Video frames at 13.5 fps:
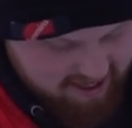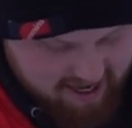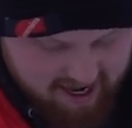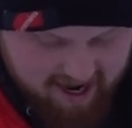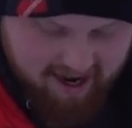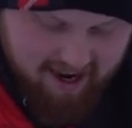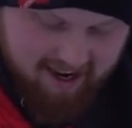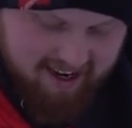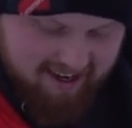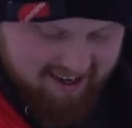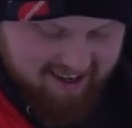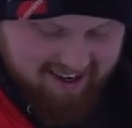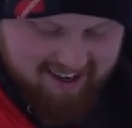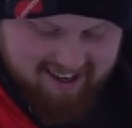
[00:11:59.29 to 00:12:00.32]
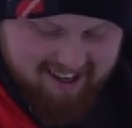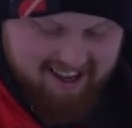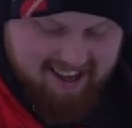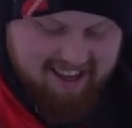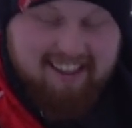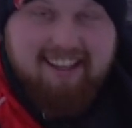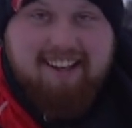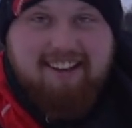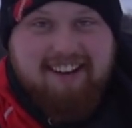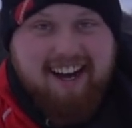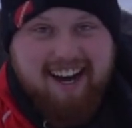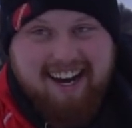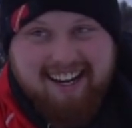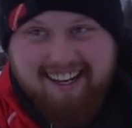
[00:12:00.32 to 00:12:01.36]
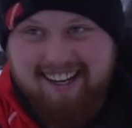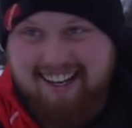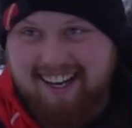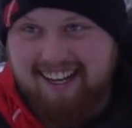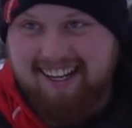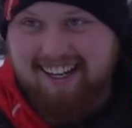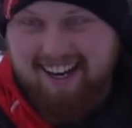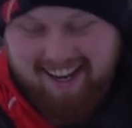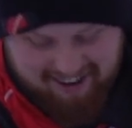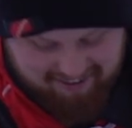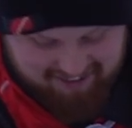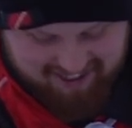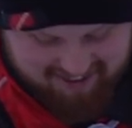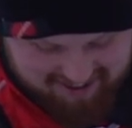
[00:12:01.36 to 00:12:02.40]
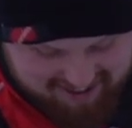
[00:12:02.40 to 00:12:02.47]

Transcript: Yeah, I uh, think you gotta. I, I have it.